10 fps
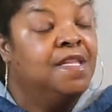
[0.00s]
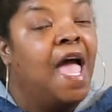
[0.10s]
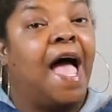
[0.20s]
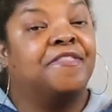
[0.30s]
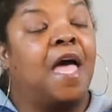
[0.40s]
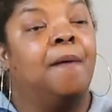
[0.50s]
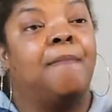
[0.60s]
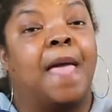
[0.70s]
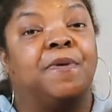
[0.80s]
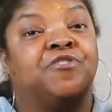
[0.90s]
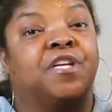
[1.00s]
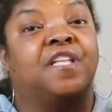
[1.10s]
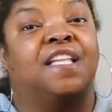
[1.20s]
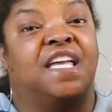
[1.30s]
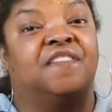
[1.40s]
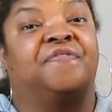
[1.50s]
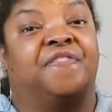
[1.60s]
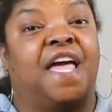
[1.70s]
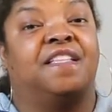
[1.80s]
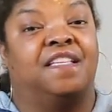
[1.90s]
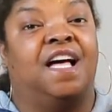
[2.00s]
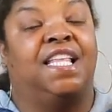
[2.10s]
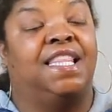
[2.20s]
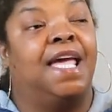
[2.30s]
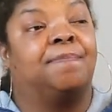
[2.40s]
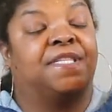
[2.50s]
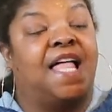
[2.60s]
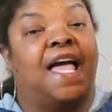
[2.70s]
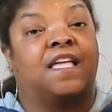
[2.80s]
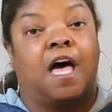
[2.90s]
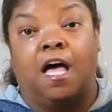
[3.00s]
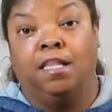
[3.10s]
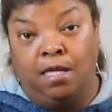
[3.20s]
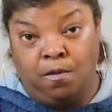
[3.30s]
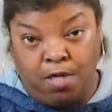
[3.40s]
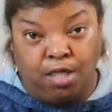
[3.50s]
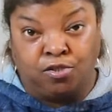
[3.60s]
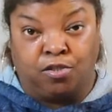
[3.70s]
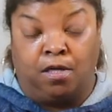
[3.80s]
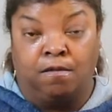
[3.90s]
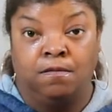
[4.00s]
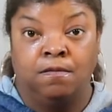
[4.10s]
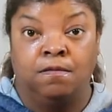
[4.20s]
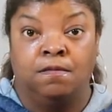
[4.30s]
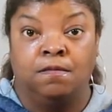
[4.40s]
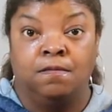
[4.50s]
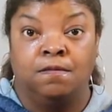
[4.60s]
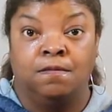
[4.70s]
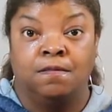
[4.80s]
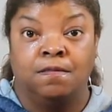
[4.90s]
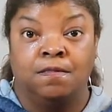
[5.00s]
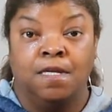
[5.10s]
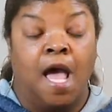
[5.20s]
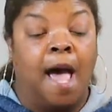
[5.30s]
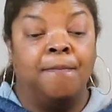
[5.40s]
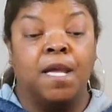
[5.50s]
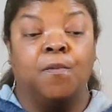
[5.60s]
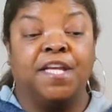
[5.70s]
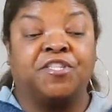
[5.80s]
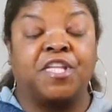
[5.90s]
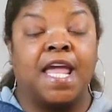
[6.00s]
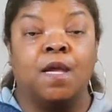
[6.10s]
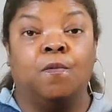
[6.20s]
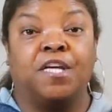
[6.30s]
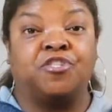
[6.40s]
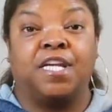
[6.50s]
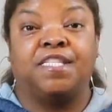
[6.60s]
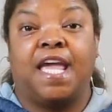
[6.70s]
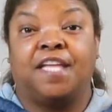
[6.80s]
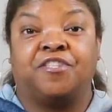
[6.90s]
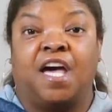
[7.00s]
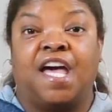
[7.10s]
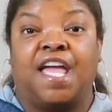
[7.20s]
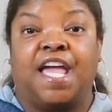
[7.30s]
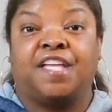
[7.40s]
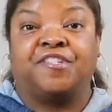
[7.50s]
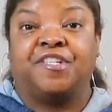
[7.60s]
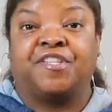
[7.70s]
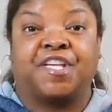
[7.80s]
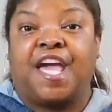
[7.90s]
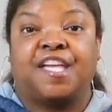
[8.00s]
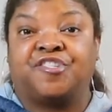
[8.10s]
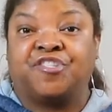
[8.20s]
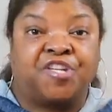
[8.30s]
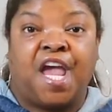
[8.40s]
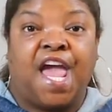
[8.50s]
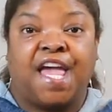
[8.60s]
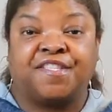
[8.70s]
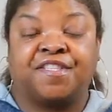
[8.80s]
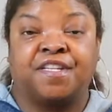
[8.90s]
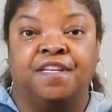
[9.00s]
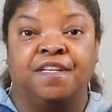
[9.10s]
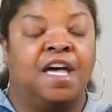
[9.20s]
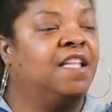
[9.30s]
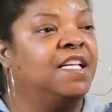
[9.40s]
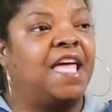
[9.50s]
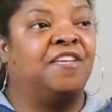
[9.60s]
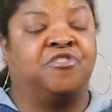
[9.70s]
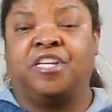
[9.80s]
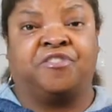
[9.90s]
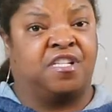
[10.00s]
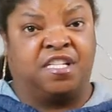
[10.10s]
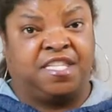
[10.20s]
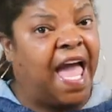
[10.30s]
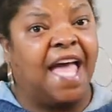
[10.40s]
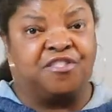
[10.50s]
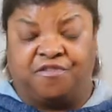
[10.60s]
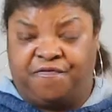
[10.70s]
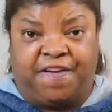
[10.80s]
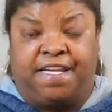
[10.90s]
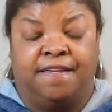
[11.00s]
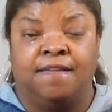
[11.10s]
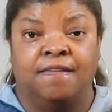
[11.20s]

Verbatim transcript: I thought maybe she done inflated her lips like Larissa. I mean, we seen what she did to her etch and sketch chest. Honey, that's just a catastrophe.